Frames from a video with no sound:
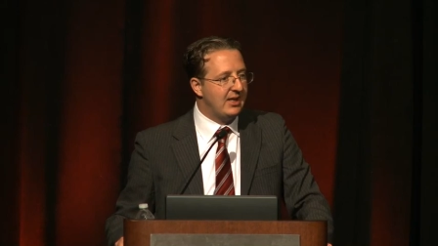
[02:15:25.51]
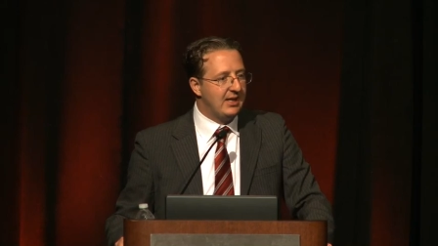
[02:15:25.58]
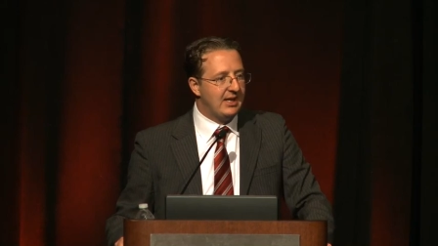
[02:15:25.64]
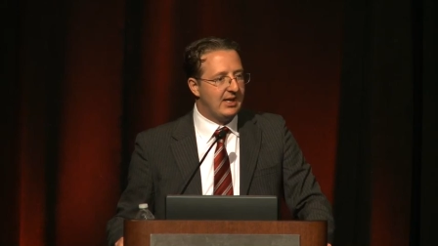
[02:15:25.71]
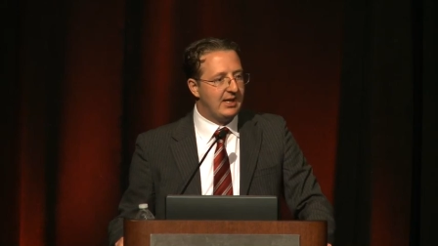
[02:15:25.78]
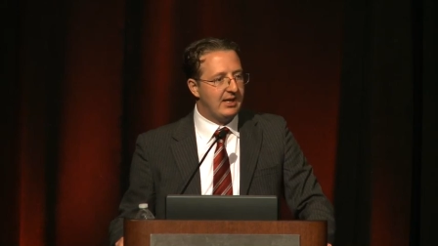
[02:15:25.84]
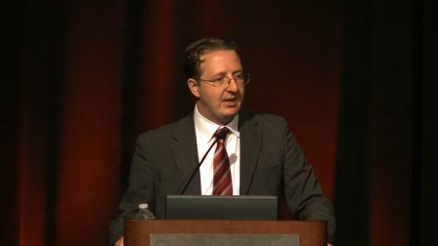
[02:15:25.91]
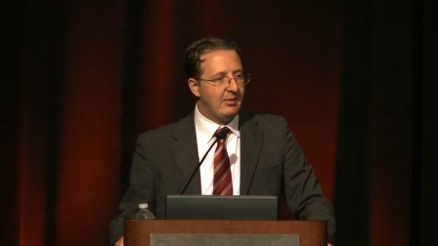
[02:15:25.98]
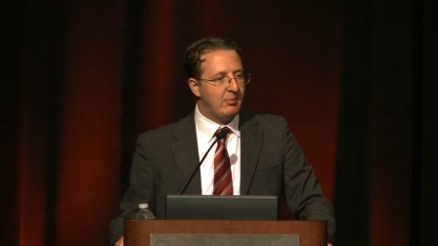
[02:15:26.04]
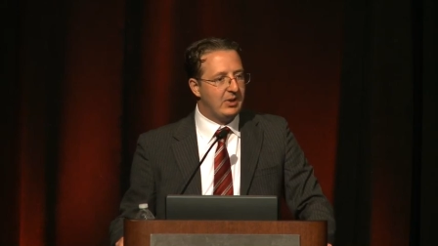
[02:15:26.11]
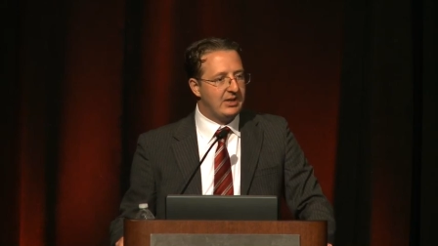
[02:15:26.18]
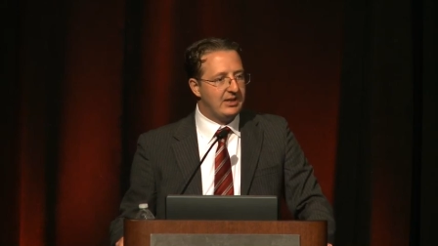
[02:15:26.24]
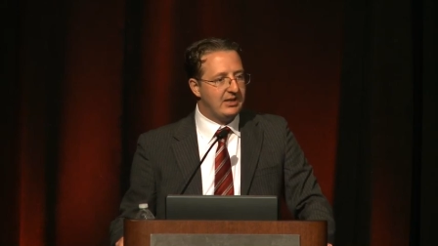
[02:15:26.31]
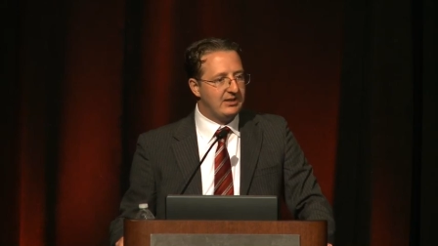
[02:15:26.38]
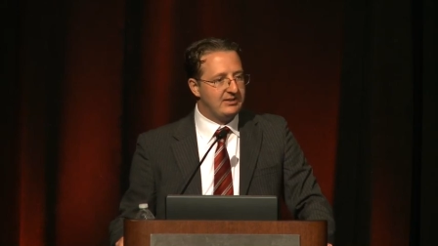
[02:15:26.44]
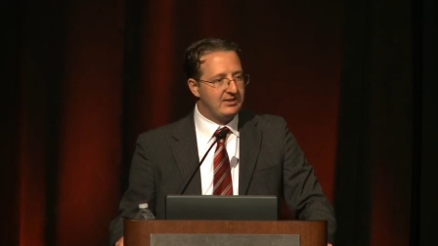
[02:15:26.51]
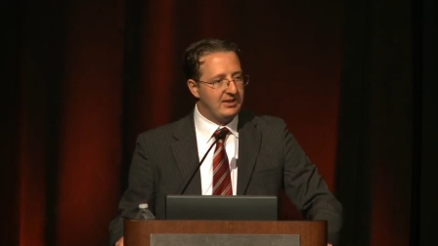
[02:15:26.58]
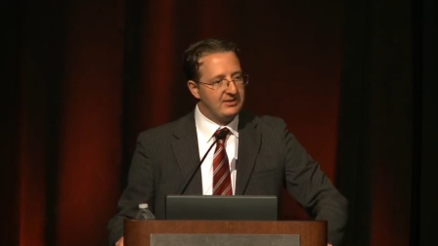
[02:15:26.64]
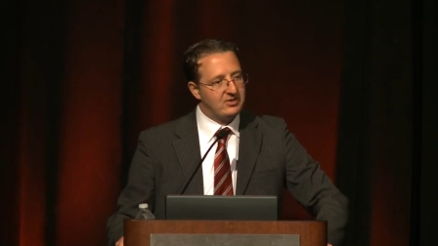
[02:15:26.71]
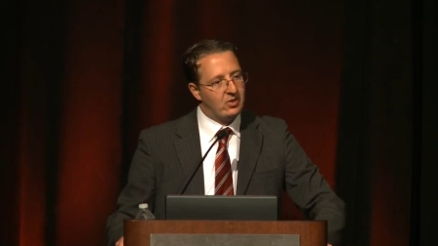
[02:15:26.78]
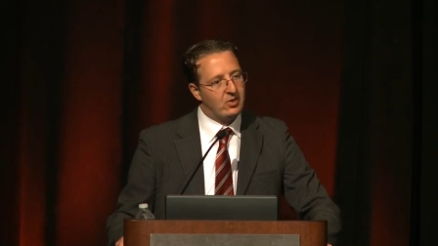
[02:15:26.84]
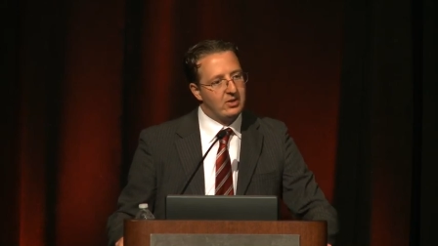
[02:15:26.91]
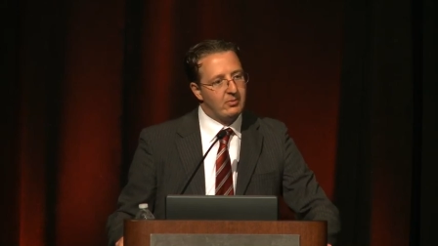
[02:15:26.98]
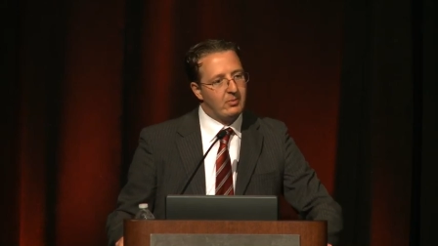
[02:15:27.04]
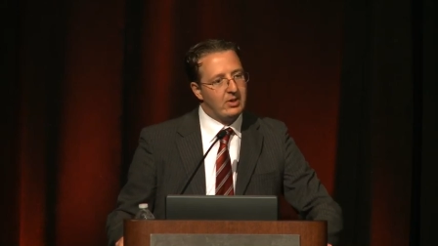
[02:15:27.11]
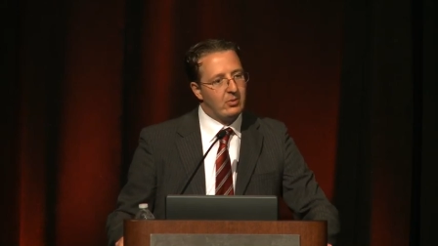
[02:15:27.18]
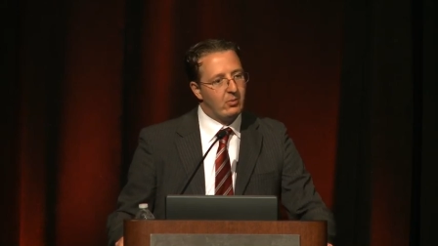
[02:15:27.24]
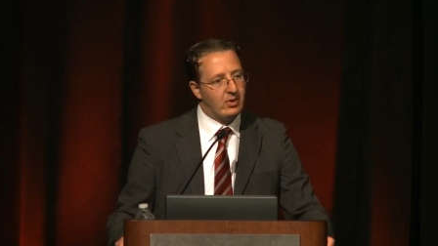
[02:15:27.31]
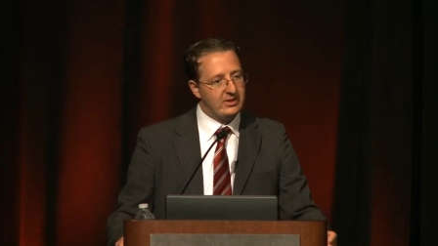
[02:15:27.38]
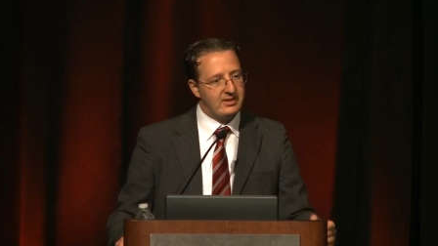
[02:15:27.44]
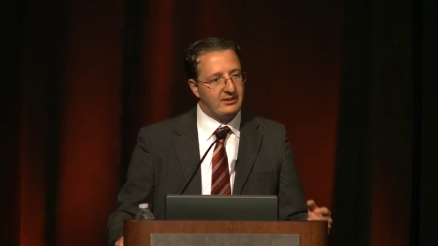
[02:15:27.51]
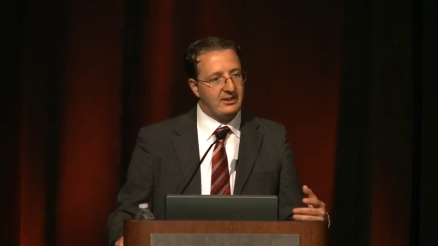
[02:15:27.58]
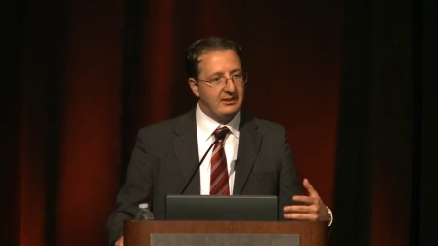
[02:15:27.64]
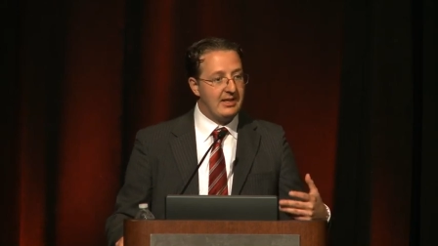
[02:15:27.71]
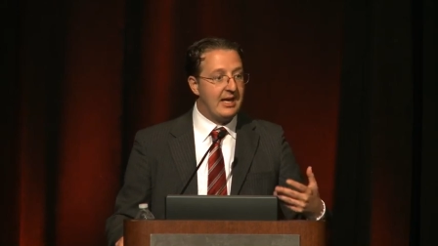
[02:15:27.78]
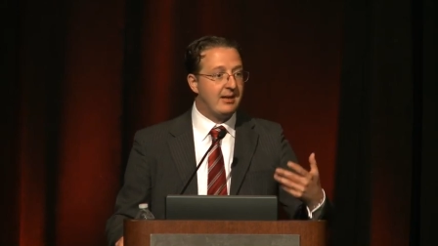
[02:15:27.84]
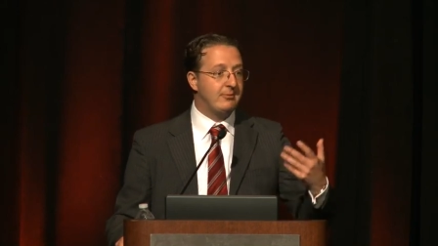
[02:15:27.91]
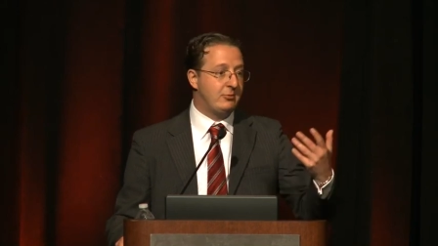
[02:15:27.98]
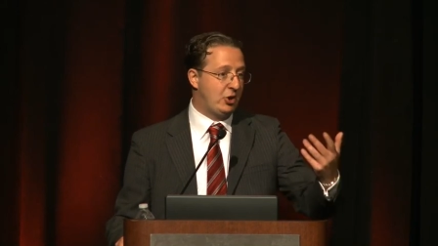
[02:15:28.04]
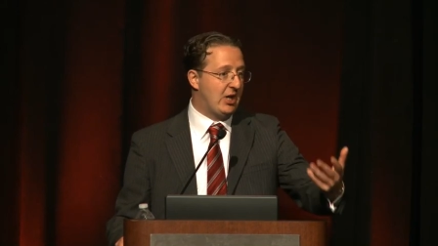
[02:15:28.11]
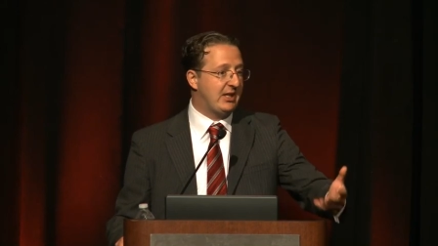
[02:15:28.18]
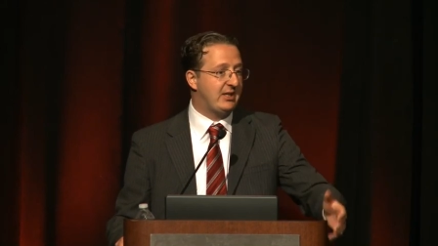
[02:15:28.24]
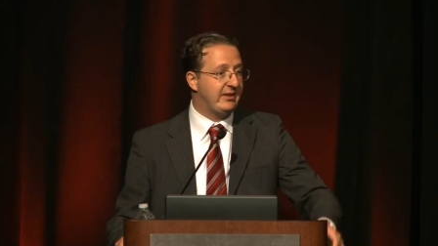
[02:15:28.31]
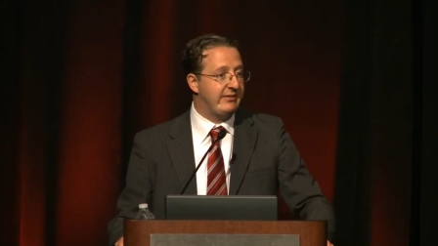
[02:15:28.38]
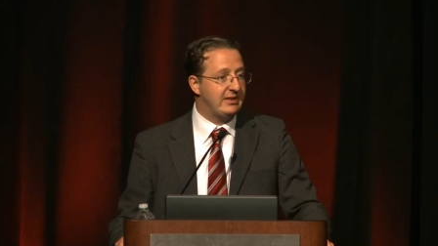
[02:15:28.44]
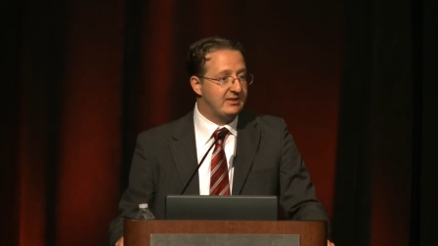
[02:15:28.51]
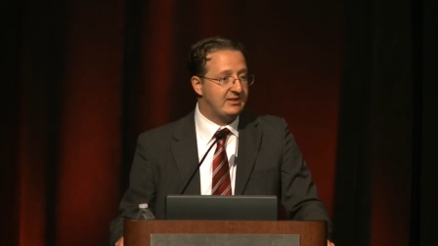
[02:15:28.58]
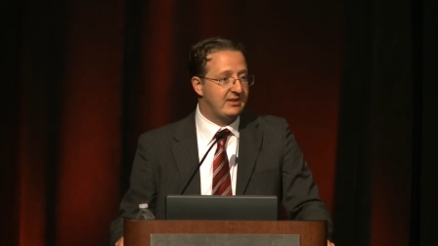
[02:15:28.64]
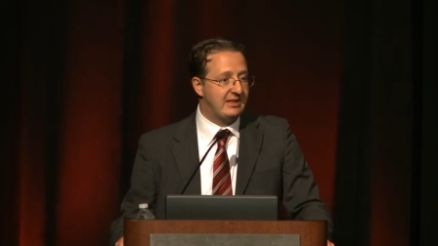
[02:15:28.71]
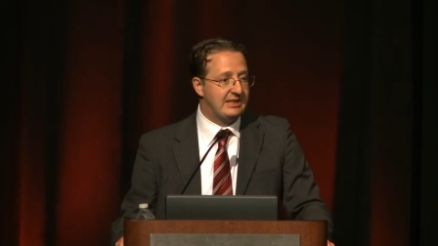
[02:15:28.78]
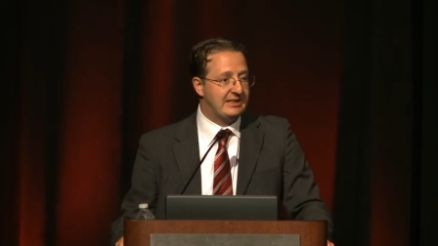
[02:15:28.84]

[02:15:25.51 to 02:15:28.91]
but it's all about what the net objective is